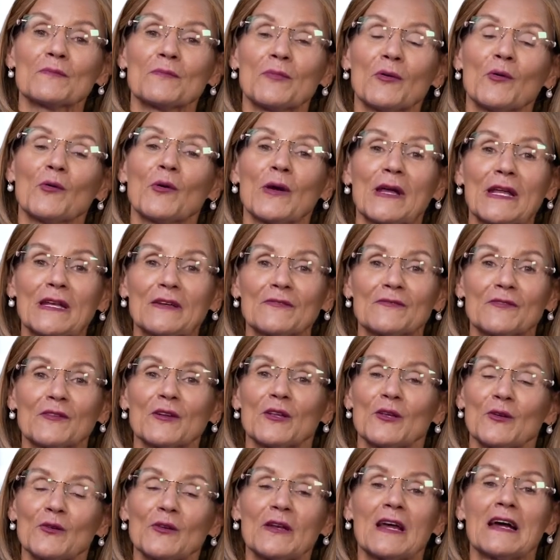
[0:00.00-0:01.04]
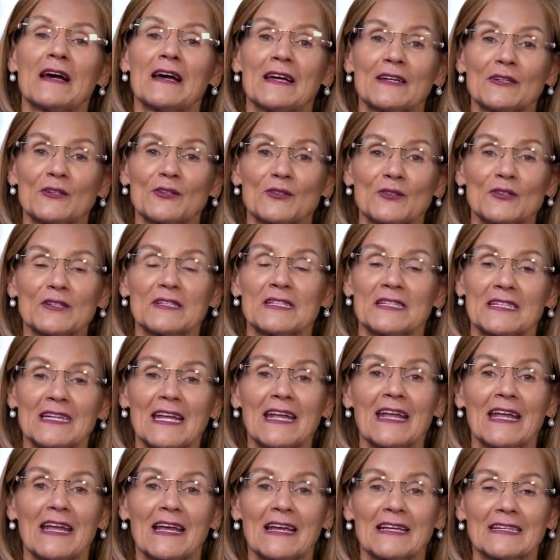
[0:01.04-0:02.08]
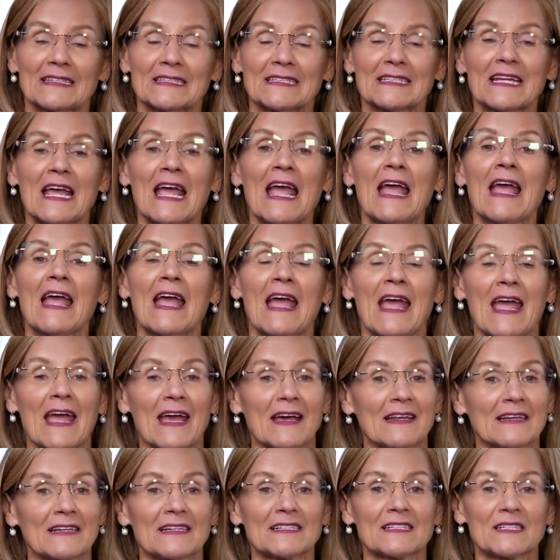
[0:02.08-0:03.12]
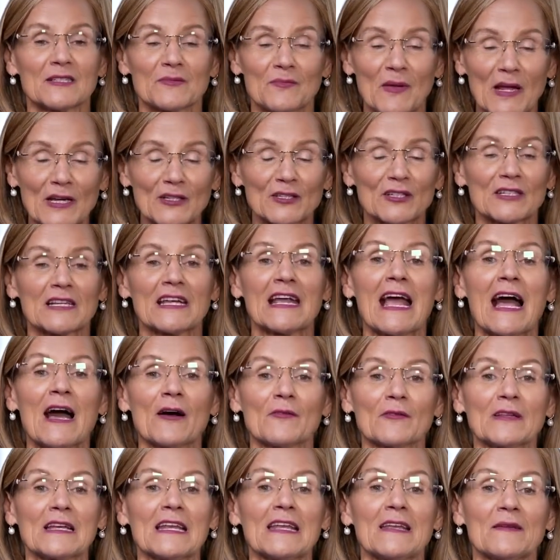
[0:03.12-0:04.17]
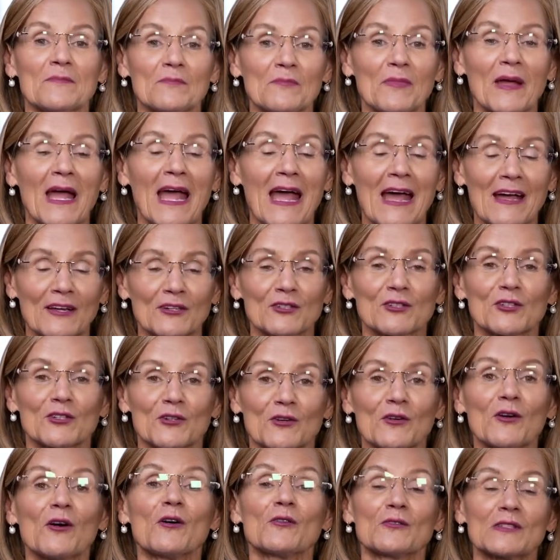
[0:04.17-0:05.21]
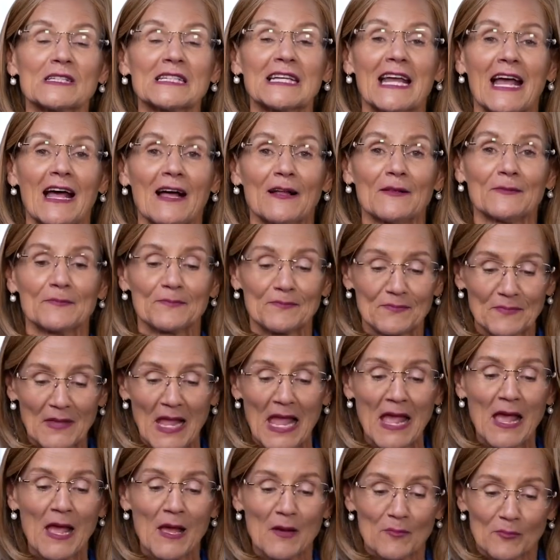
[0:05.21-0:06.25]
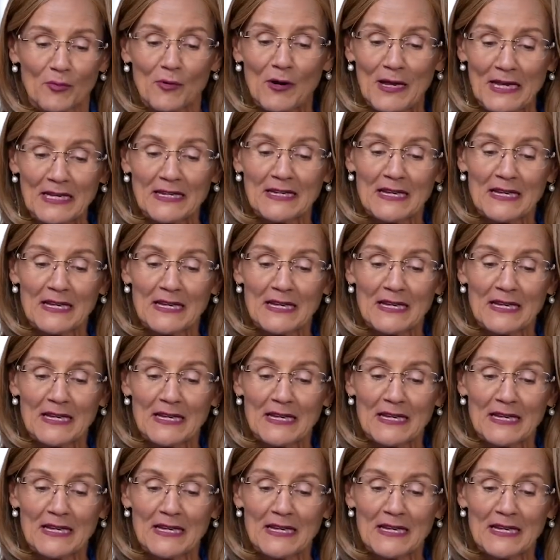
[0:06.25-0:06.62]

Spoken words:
point for you to understand, and especially how it impacts your hotel. Point